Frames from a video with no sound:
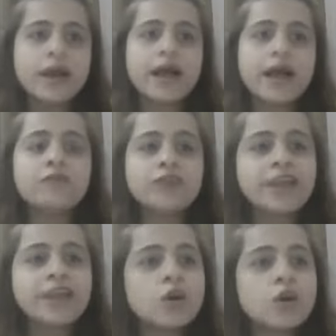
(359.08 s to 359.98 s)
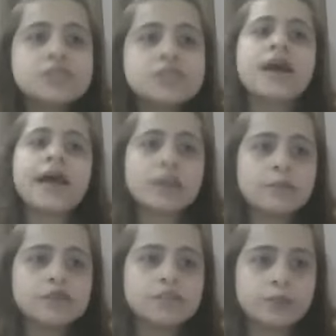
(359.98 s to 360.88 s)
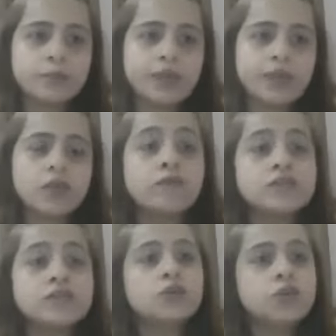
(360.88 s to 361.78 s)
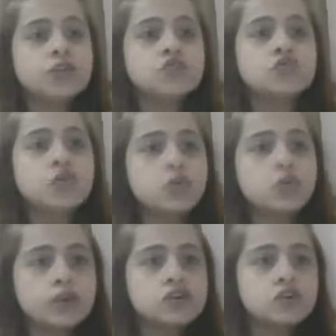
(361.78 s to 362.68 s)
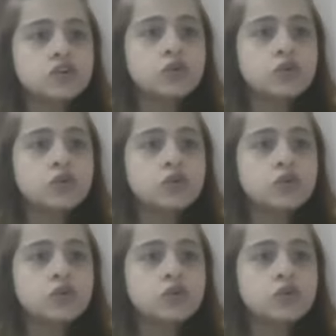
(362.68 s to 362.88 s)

and we cannot see our animals in pain obviously you need to look into